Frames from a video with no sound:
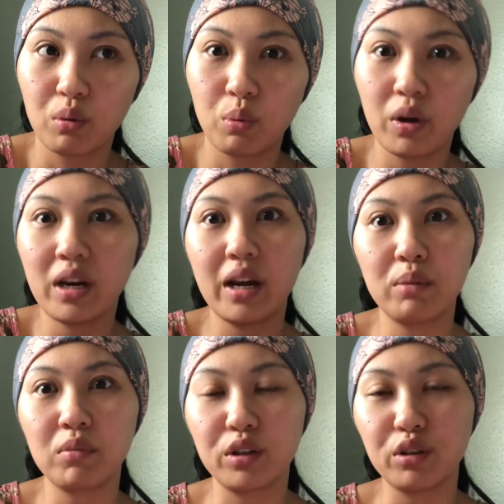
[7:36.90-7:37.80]
when
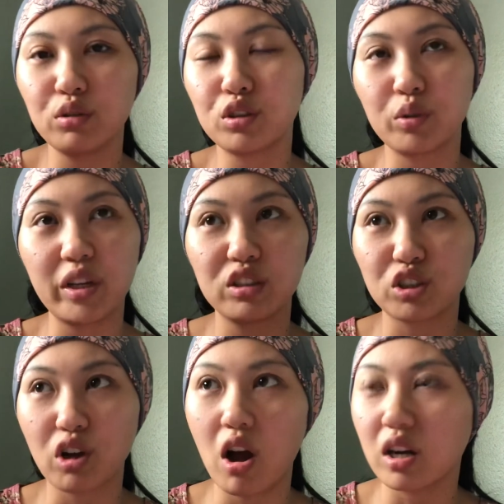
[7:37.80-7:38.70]
I'm used to eating
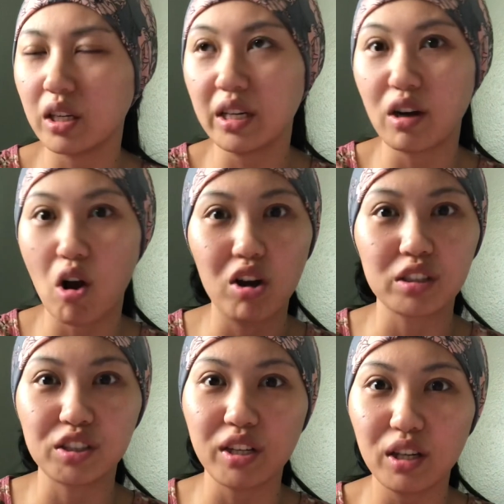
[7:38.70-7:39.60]
chocolate hot
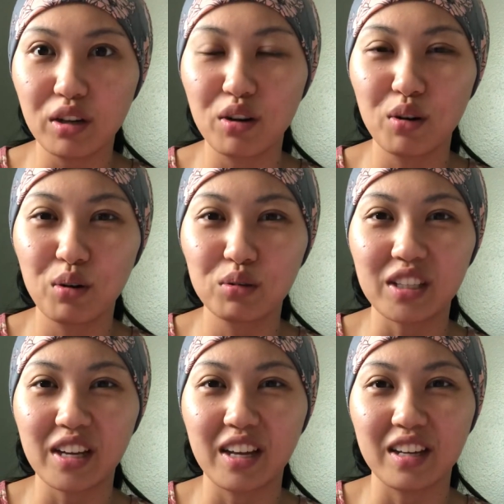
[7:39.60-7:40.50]
Cheetos
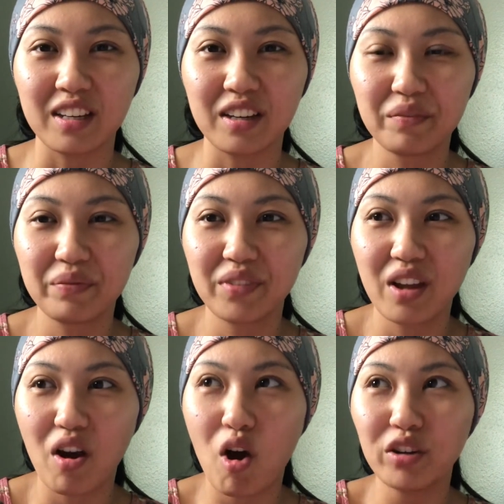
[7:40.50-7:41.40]
and
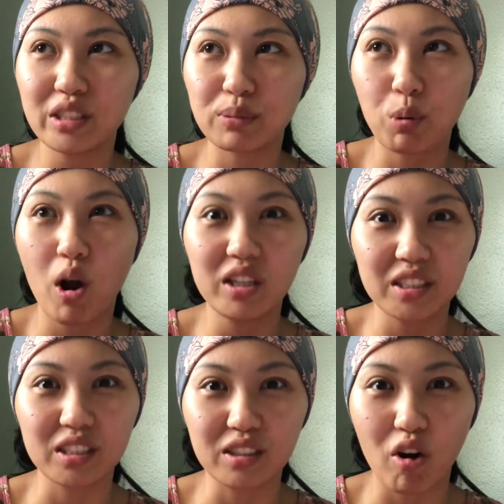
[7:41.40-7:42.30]
all this
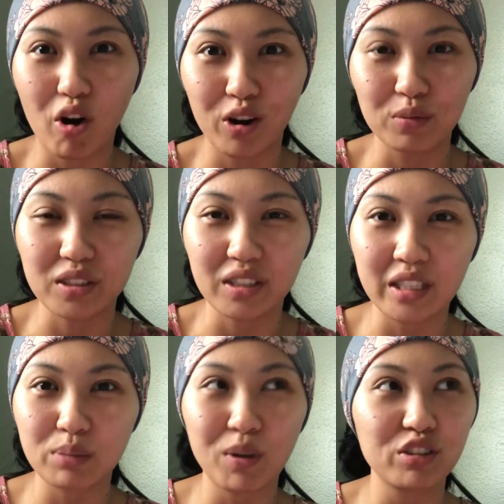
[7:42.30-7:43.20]
processed carbs
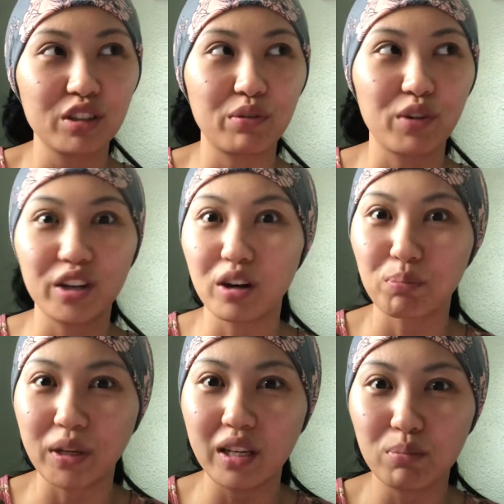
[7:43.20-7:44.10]
especially for young
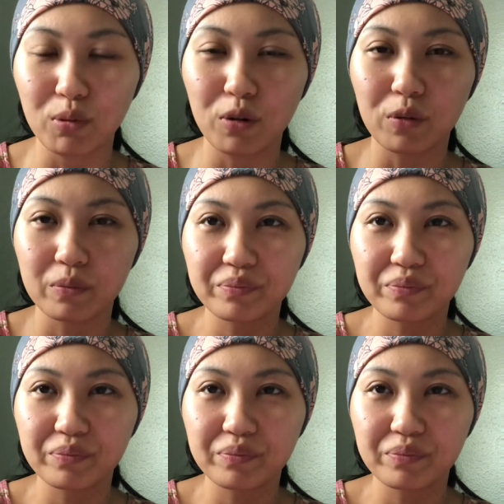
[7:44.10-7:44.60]
people